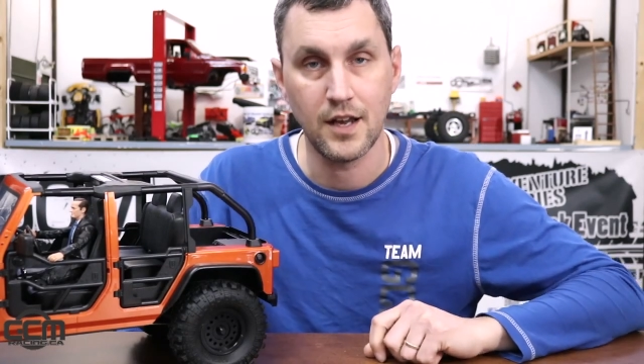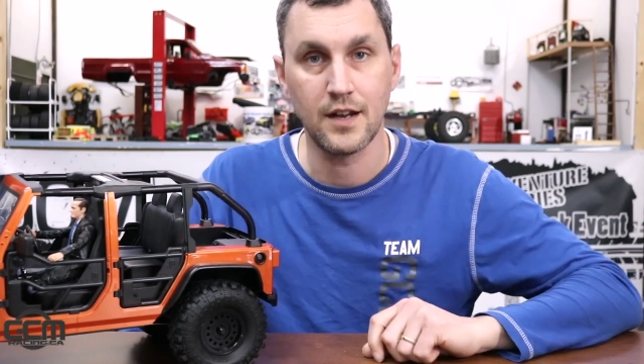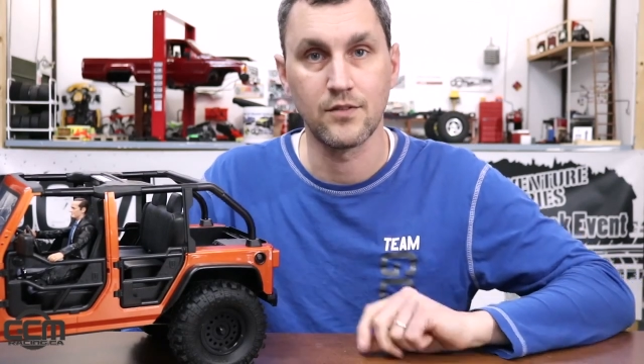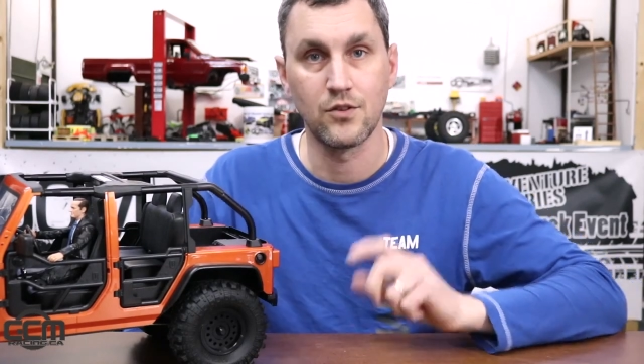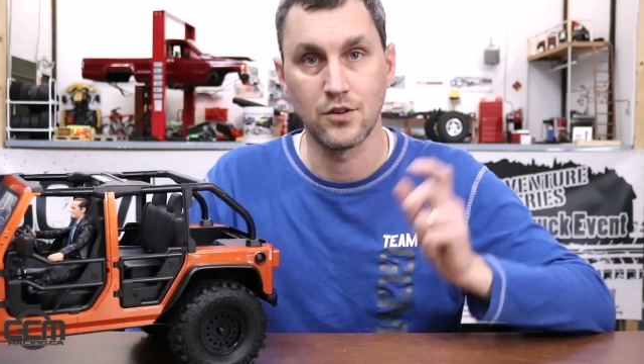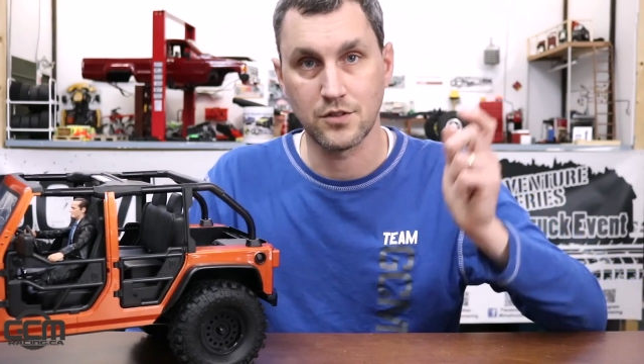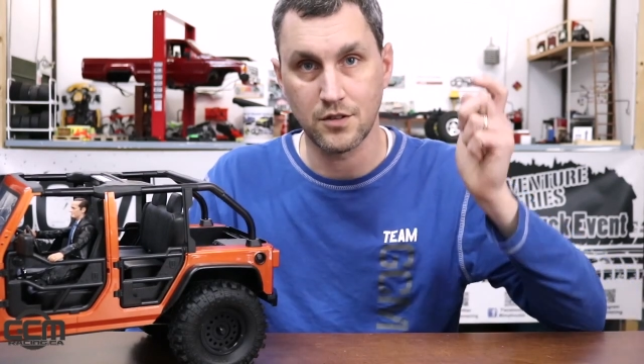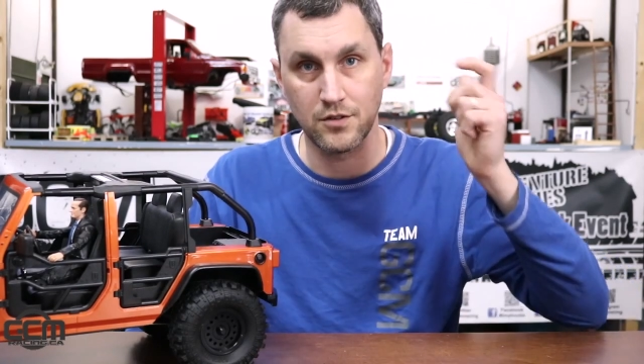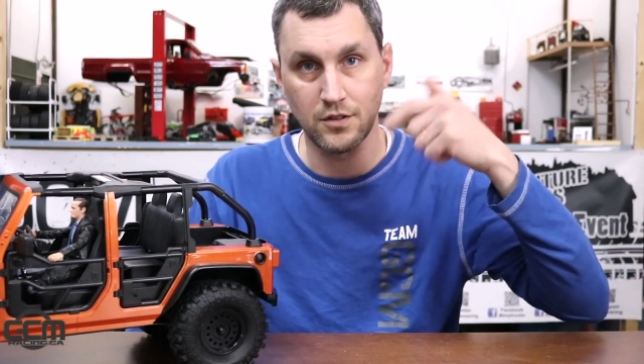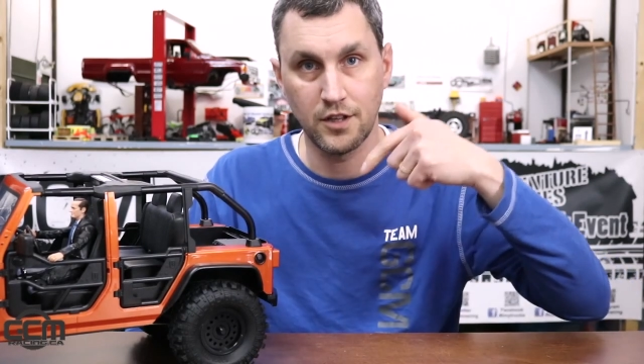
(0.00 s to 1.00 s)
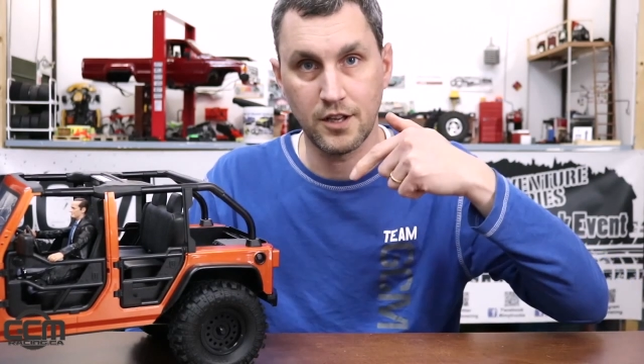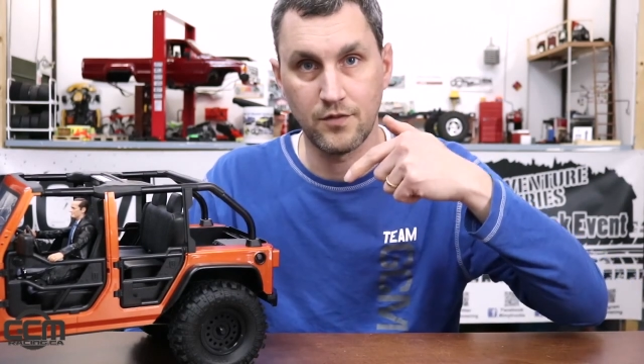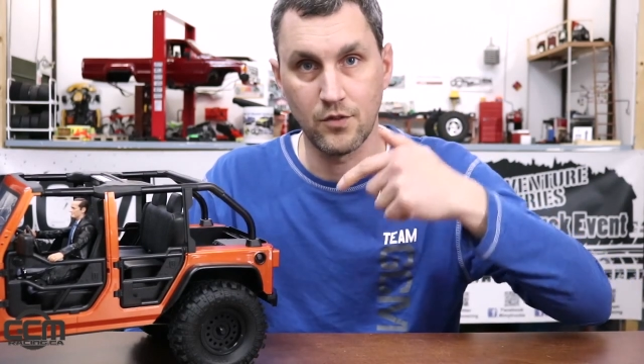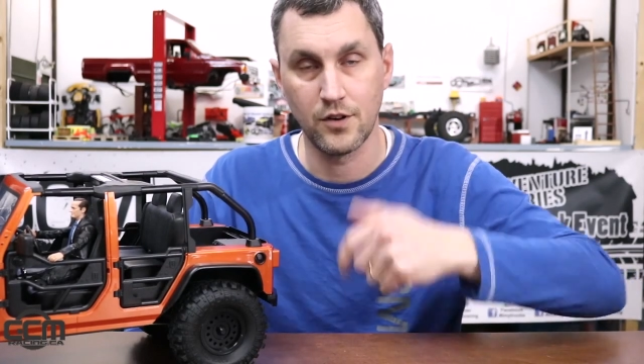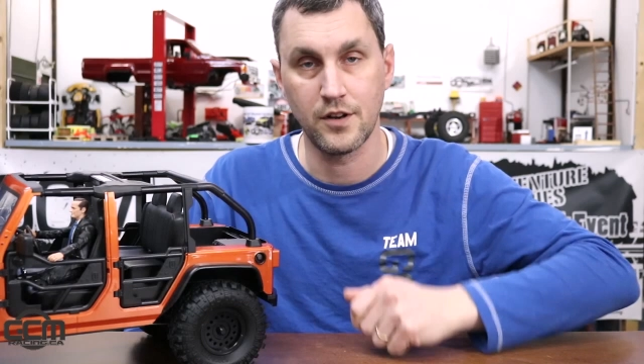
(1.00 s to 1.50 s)
And of course, there's a
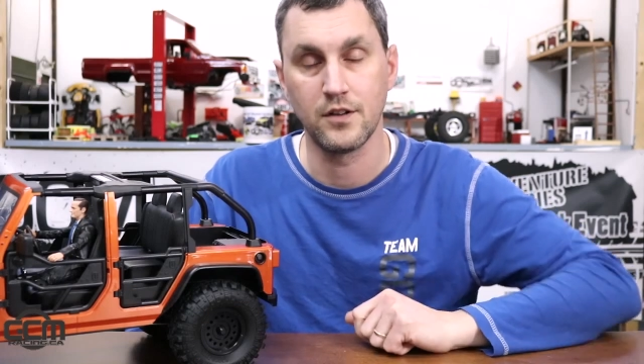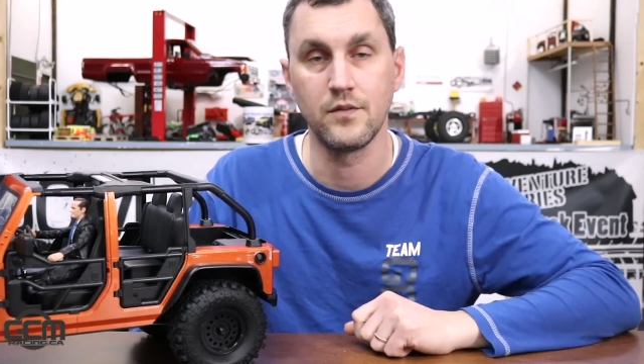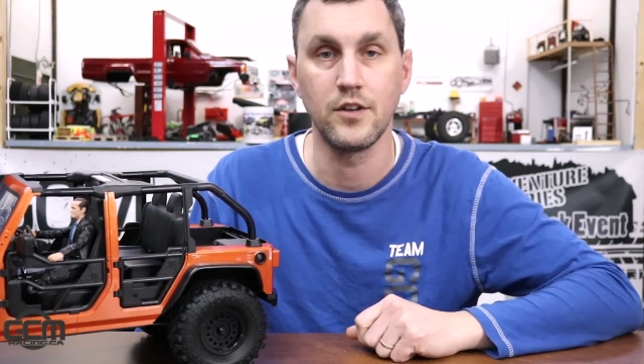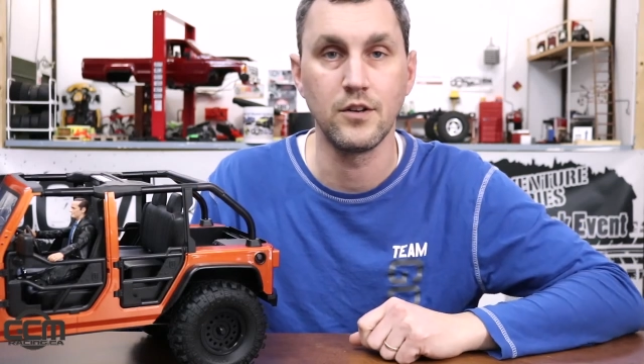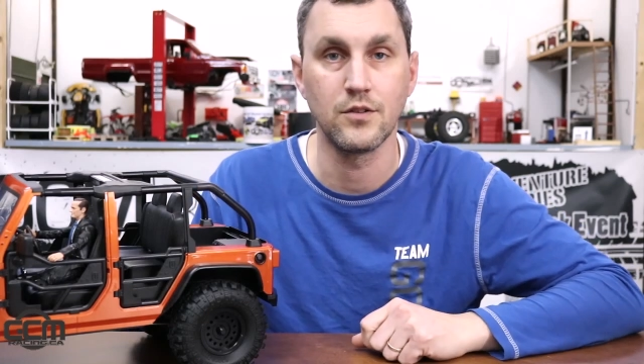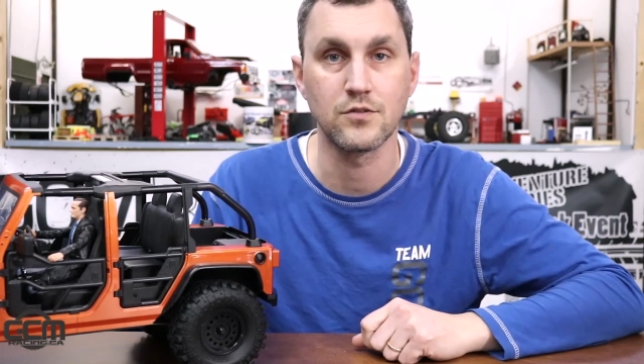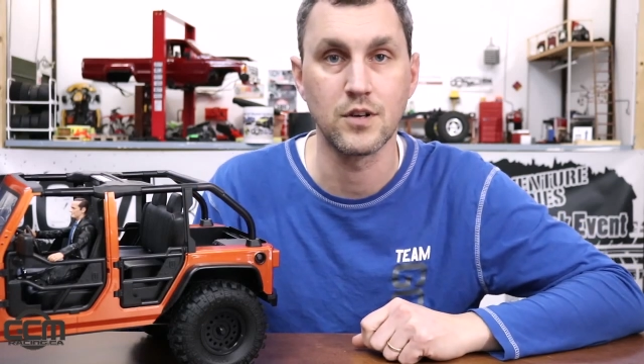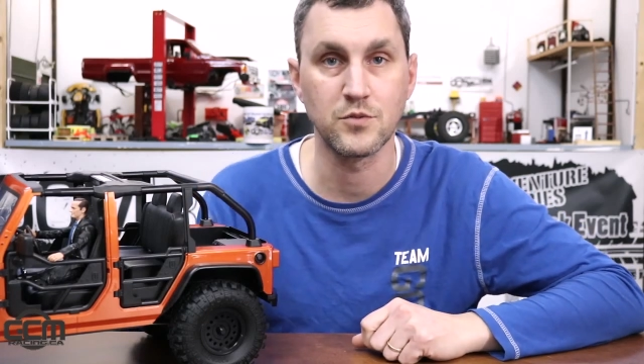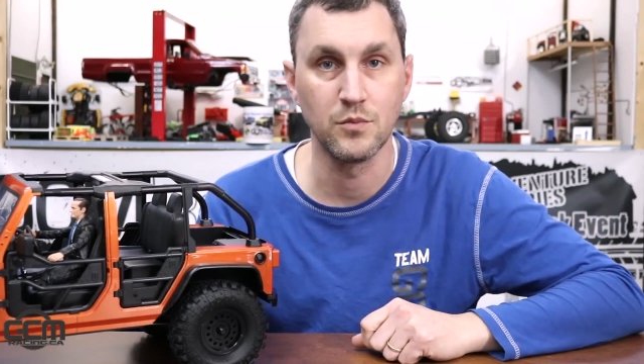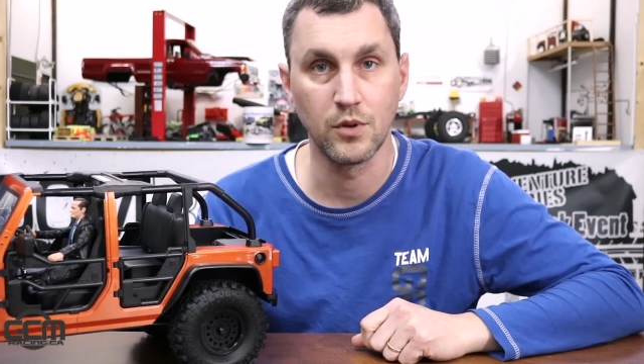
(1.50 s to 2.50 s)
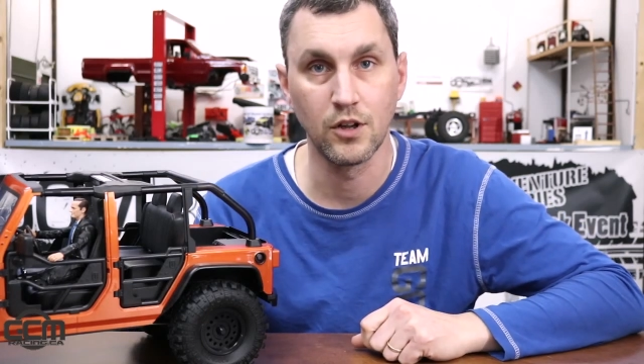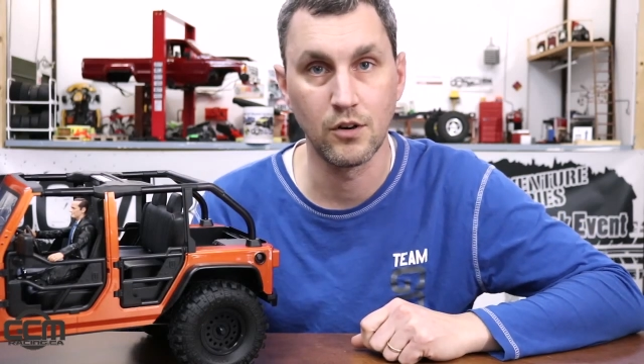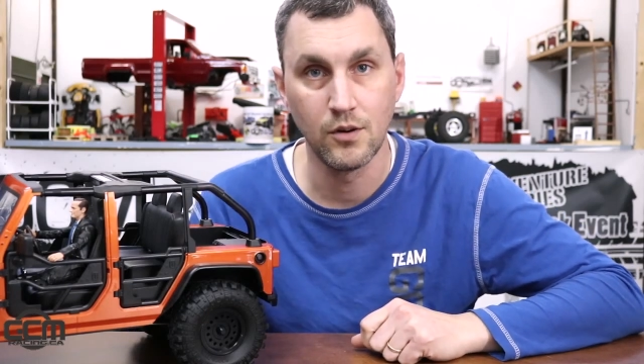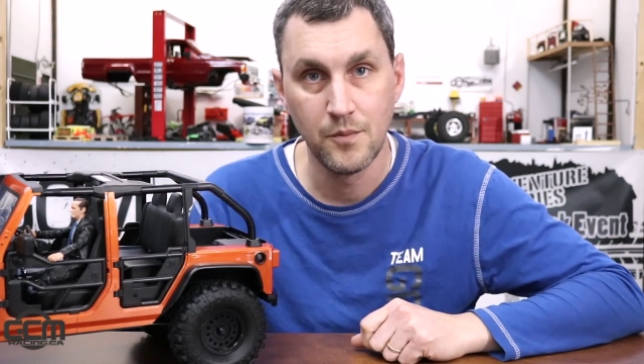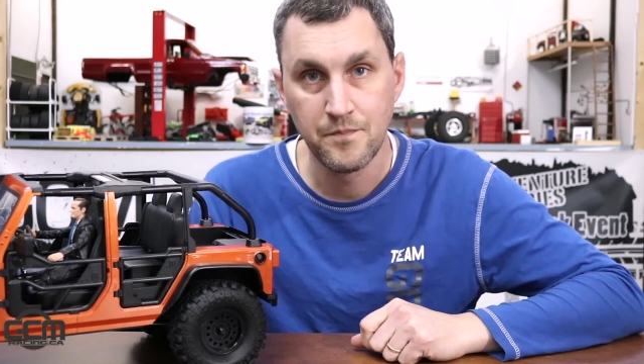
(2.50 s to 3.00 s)
link for it in the video description
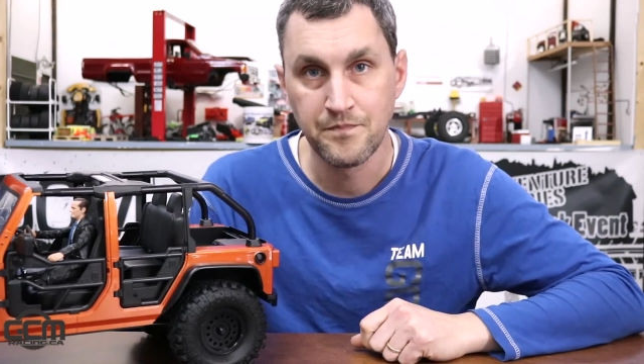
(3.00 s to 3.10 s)
below.